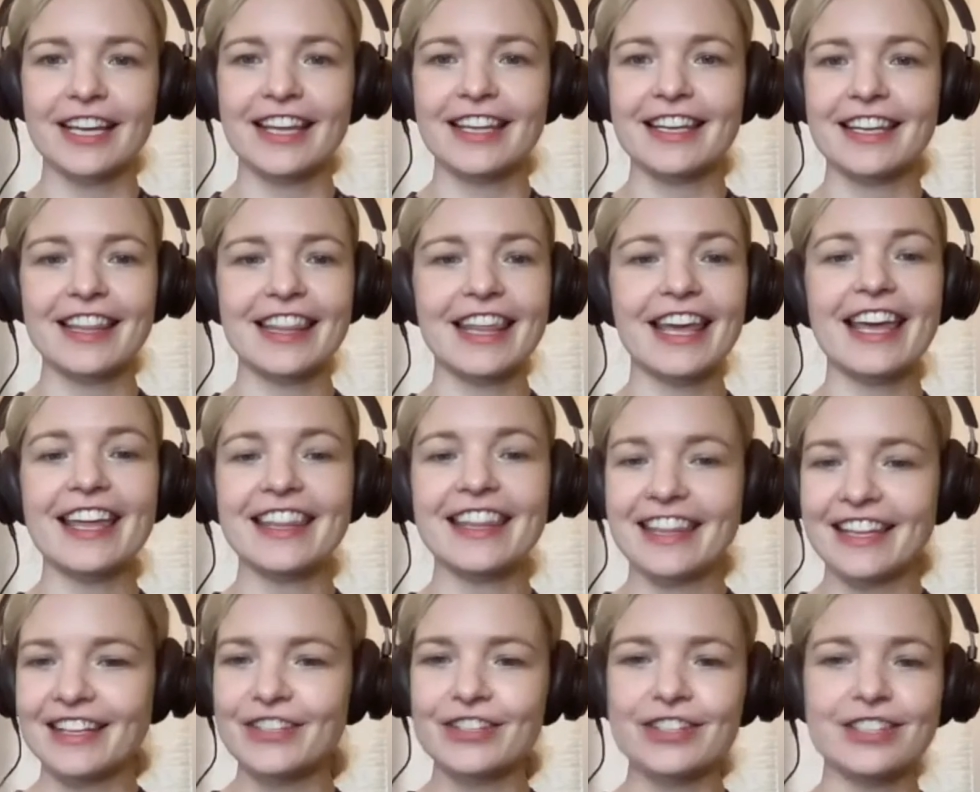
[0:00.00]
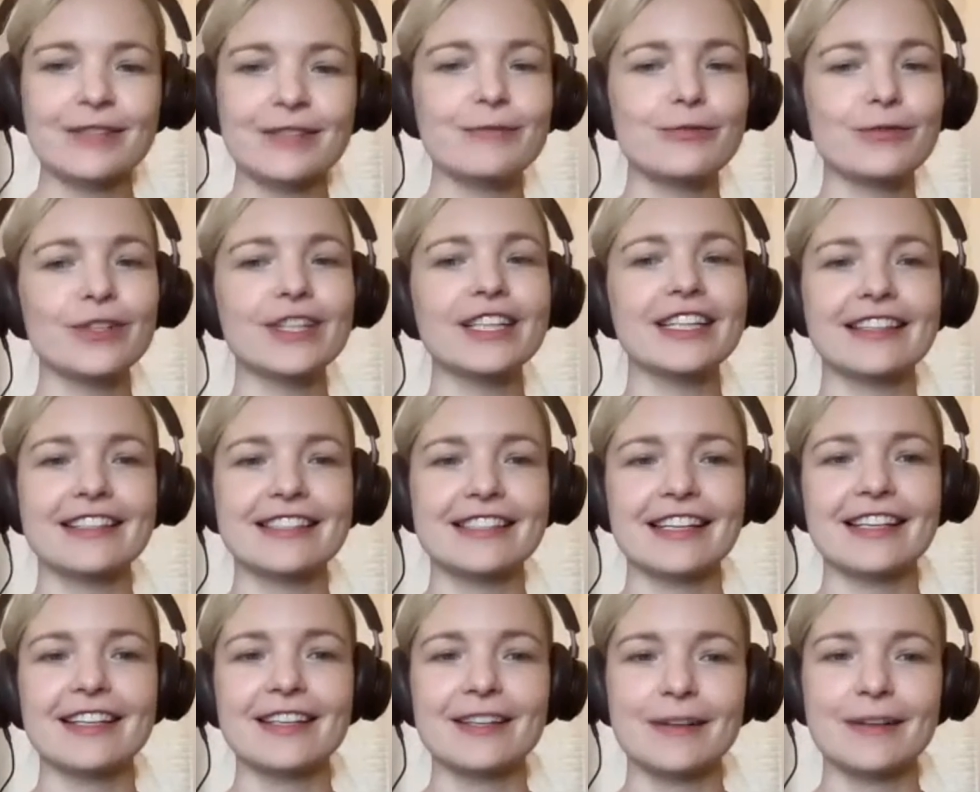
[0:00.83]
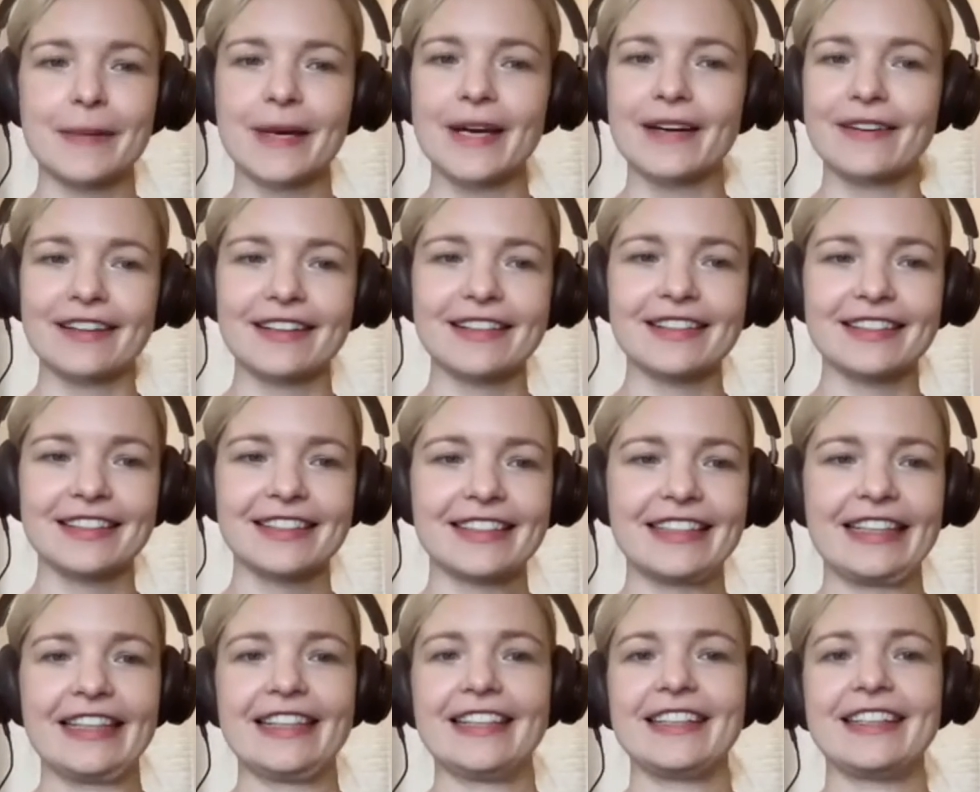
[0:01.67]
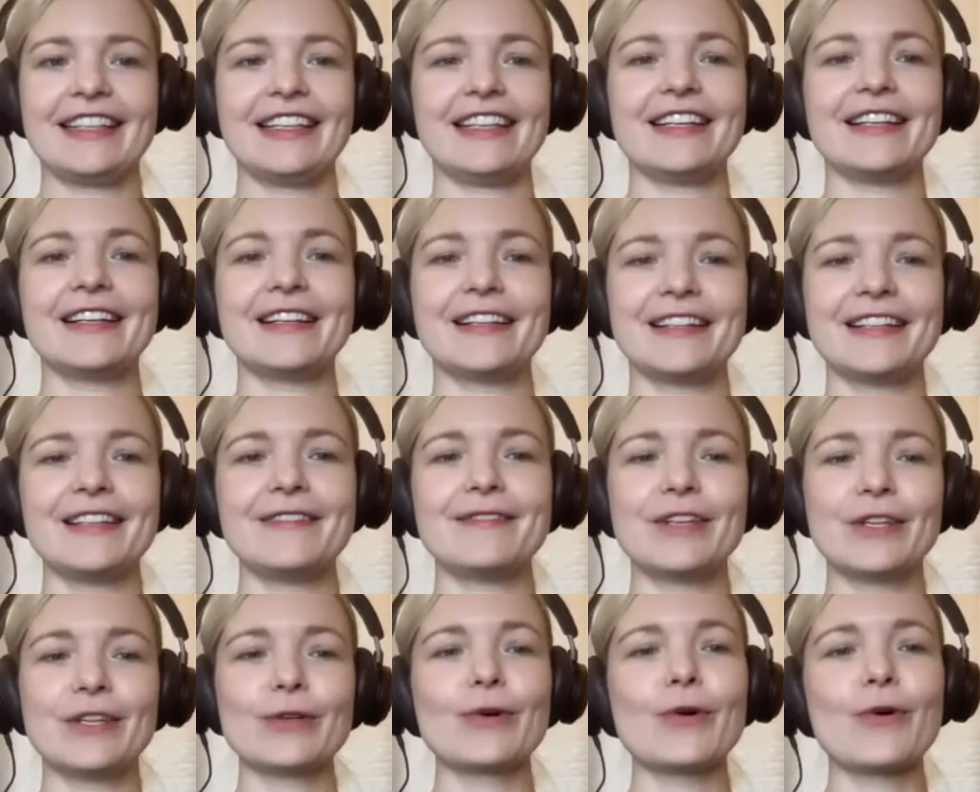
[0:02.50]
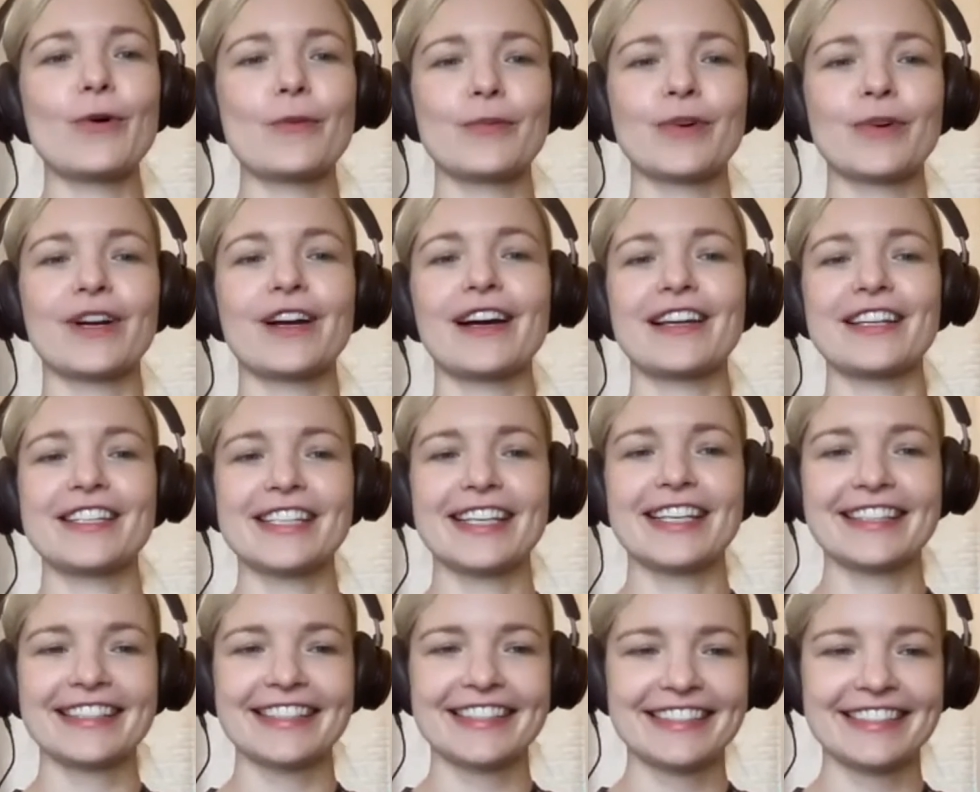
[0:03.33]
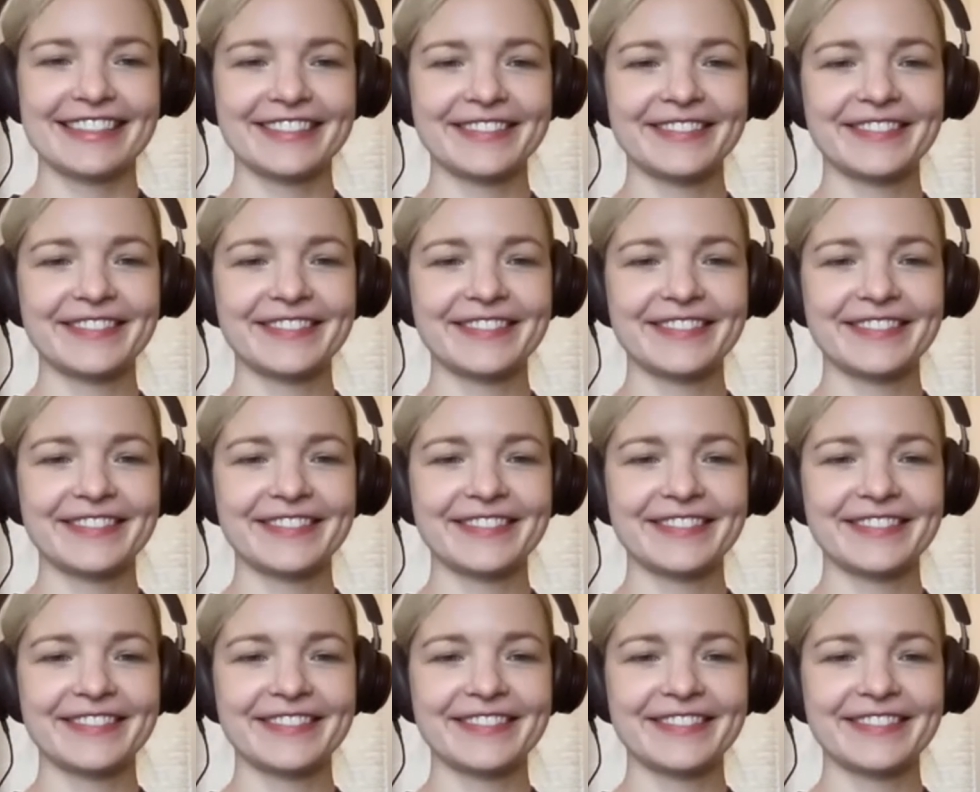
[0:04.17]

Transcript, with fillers: And they just seem really excited about it, uh, even in the corporate context.